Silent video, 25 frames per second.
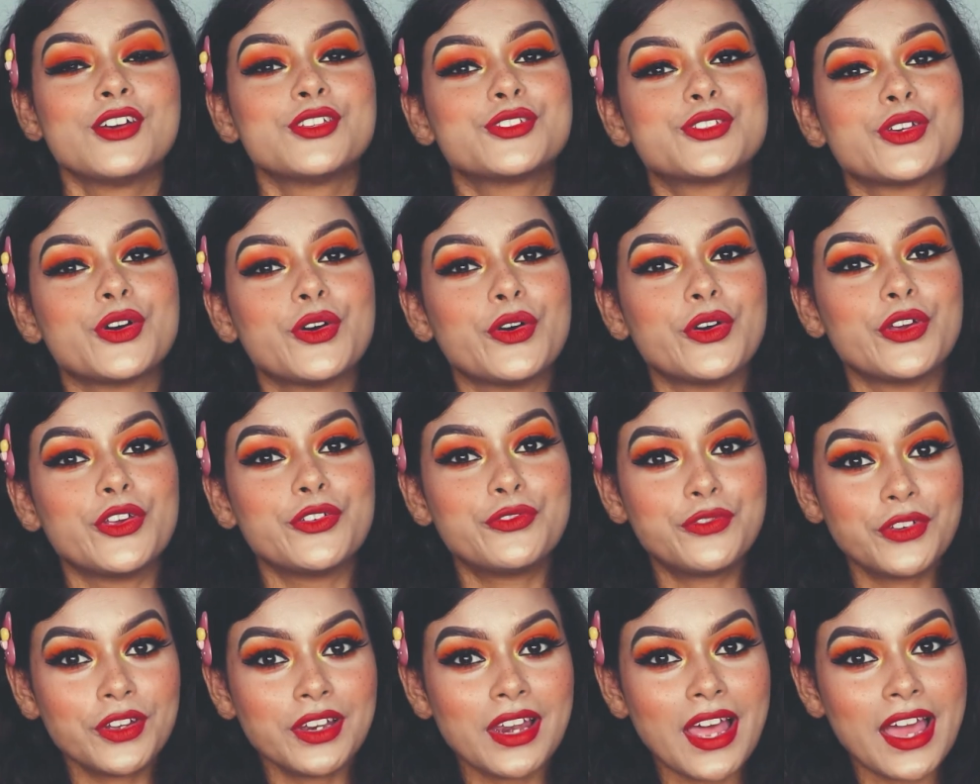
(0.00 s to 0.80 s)
So
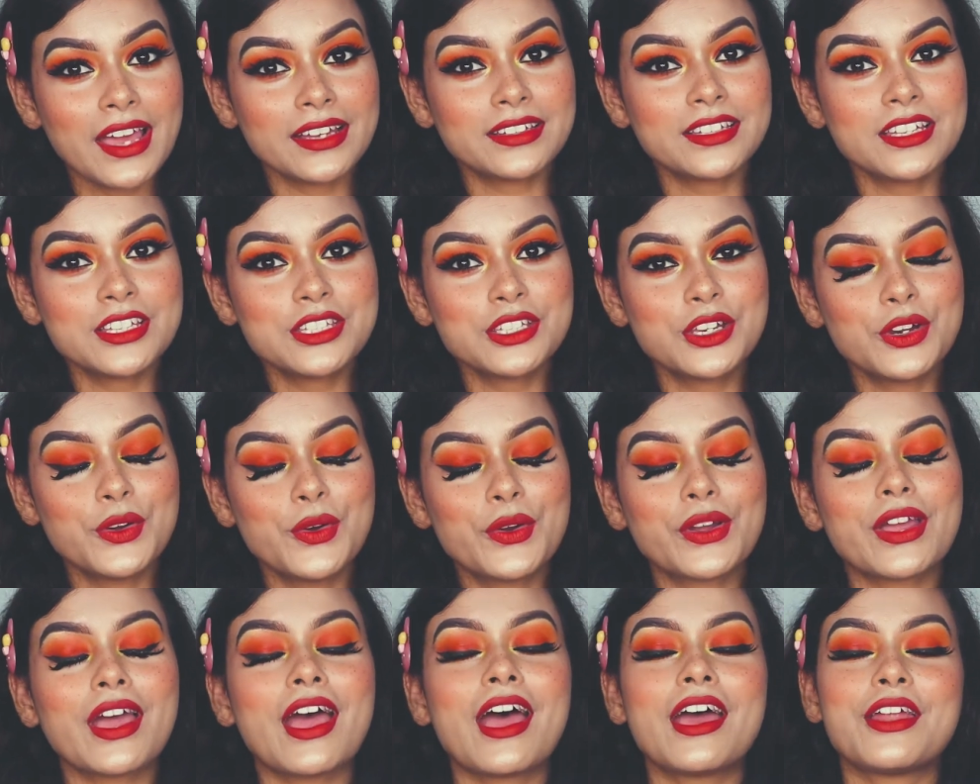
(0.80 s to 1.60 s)
if you like this
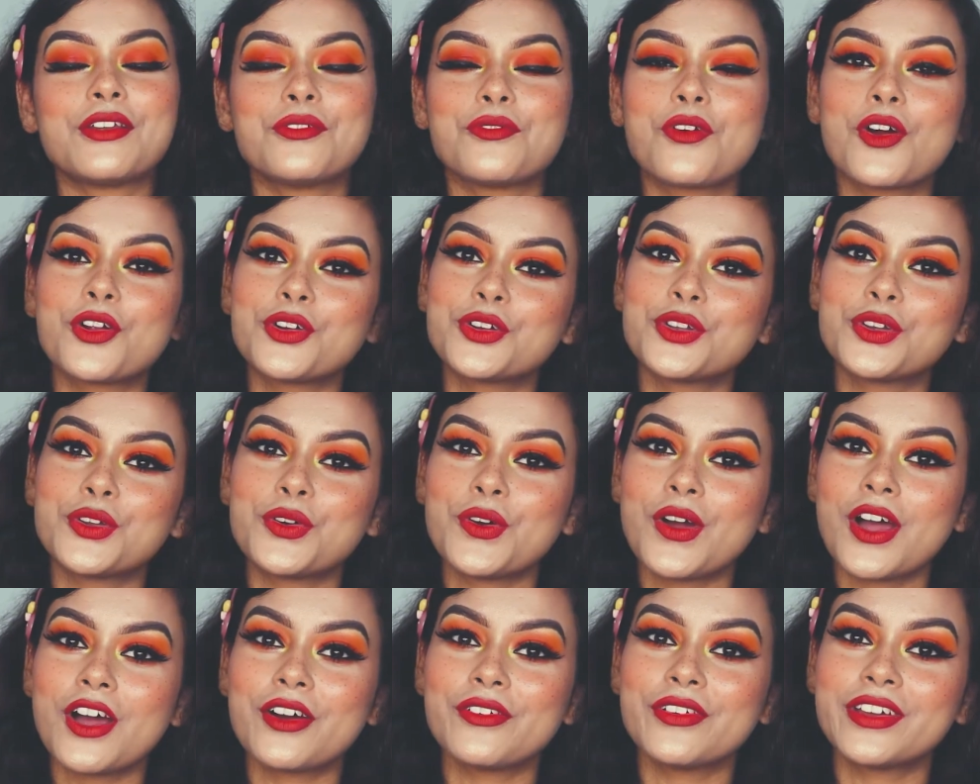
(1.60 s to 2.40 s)
look and want to
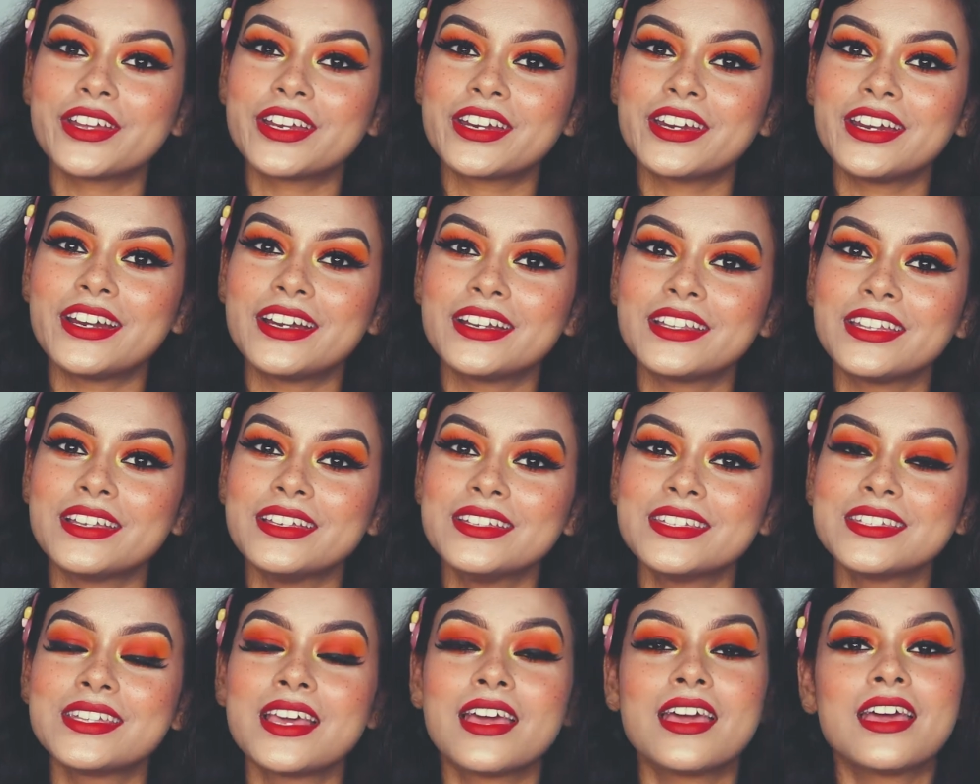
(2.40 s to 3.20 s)
know how I create
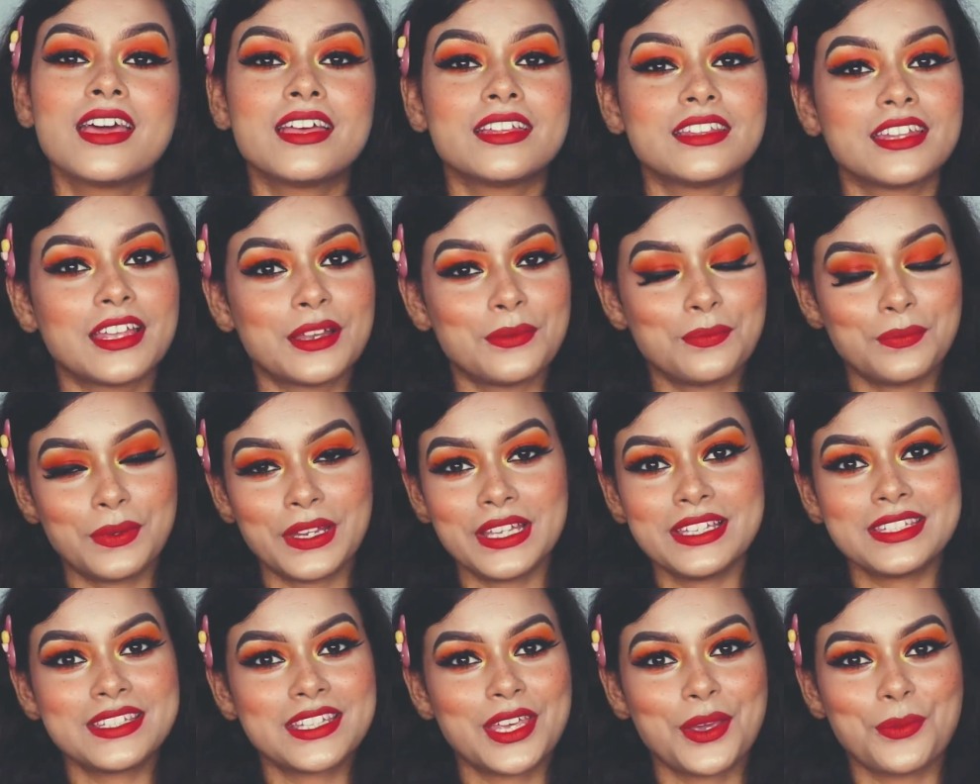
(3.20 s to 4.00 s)
this, then
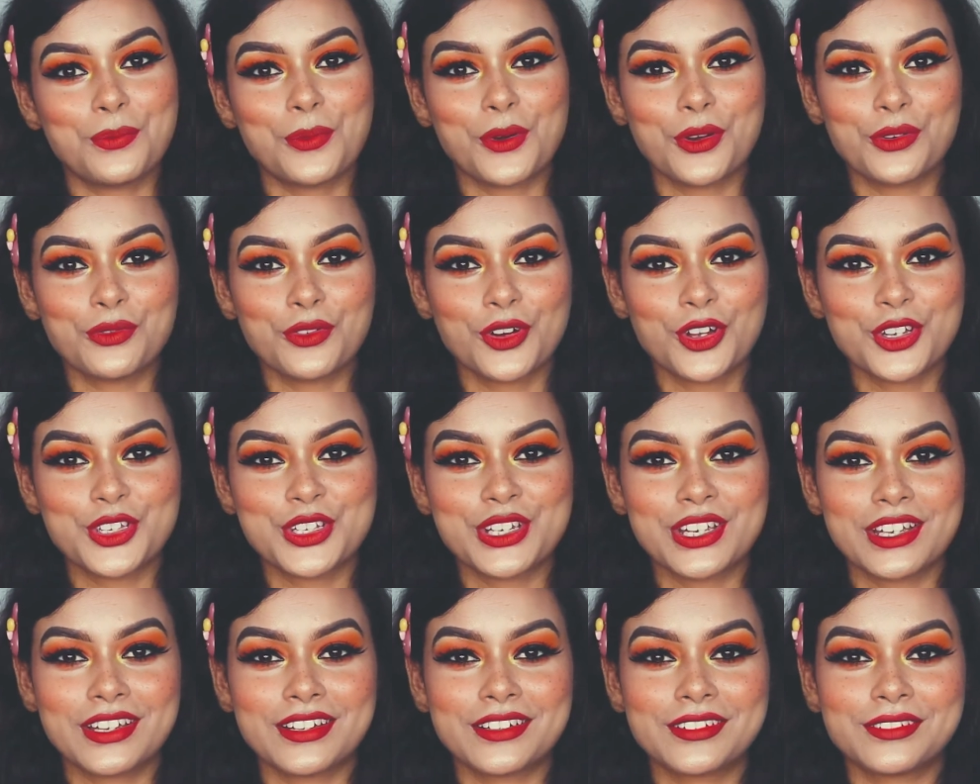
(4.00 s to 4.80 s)
please keep on
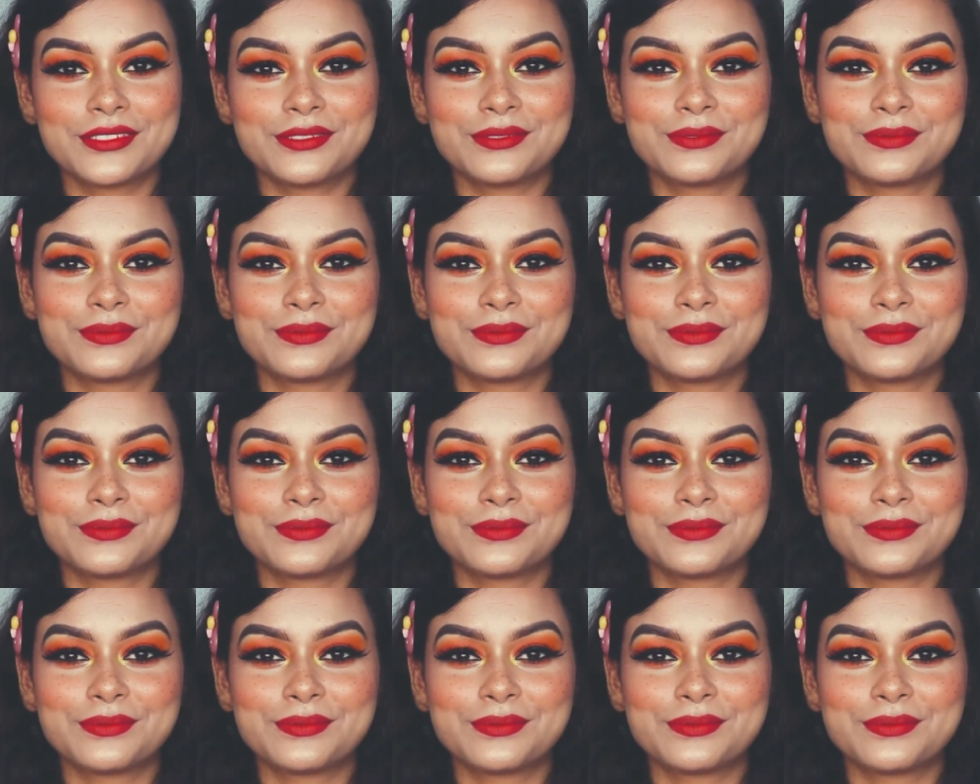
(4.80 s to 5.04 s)
watching.